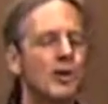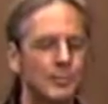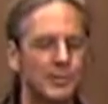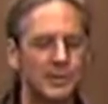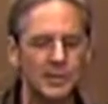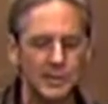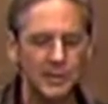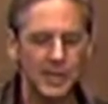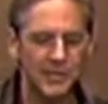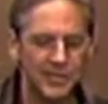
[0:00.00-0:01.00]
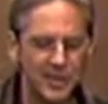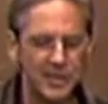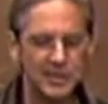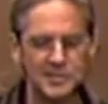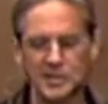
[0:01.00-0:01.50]
up in, in
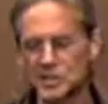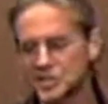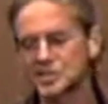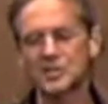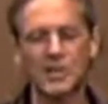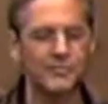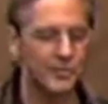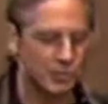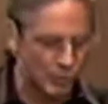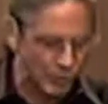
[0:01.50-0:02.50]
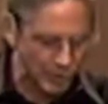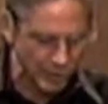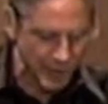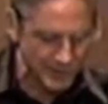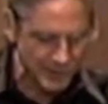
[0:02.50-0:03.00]
things and in stuff of the
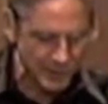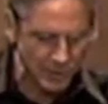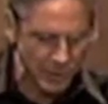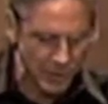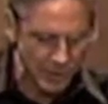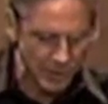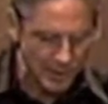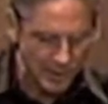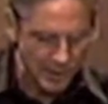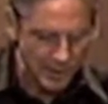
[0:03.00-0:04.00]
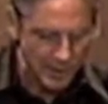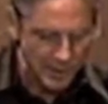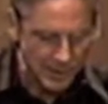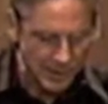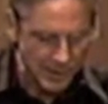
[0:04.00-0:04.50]
world out there, Lord.
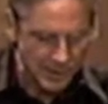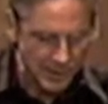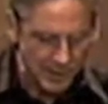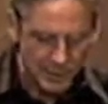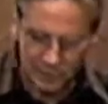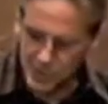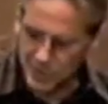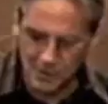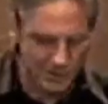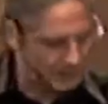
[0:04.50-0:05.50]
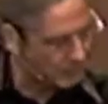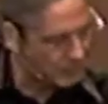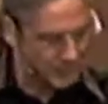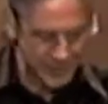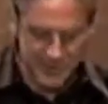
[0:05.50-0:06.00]
But we know that
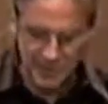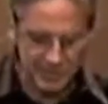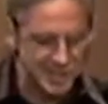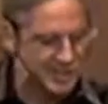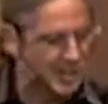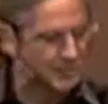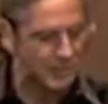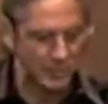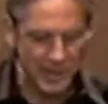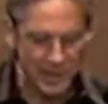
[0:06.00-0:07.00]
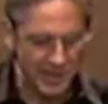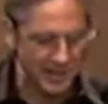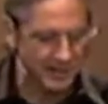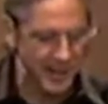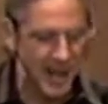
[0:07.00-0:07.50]
you're with us every step of the way
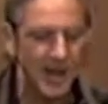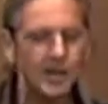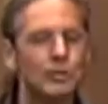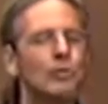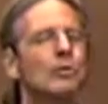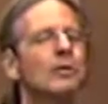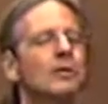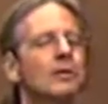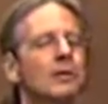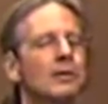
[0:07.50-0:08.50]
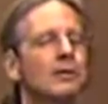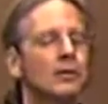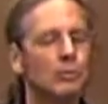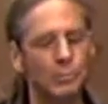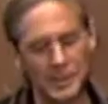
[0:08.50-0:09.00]
down the aisle, Lord.
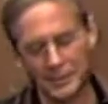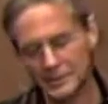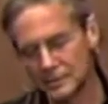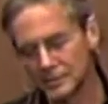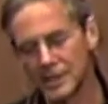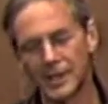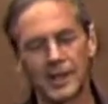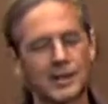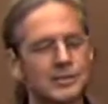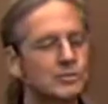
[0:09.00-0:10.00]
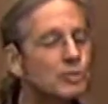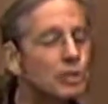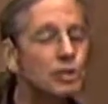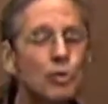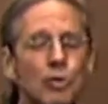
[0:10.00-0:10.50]
Lord, we can look ahead to a
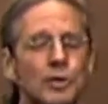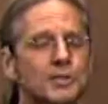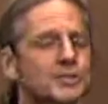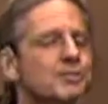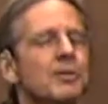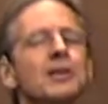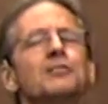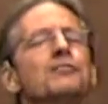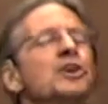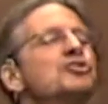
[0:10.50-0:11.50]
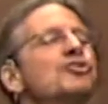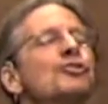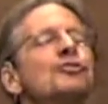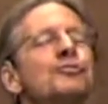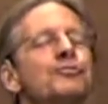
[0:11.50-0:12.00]
glorious, great,
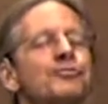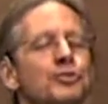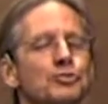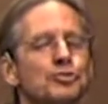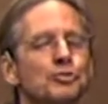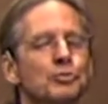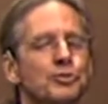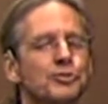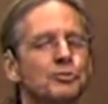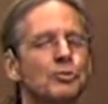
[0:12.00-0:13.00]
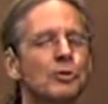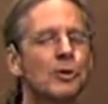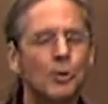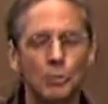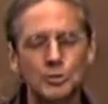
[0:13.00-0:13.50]
eternal future with you, Lord.
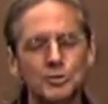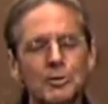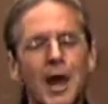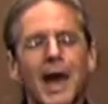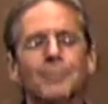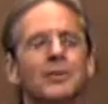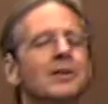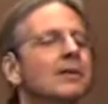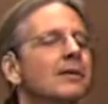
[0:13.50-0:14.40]
We're so happy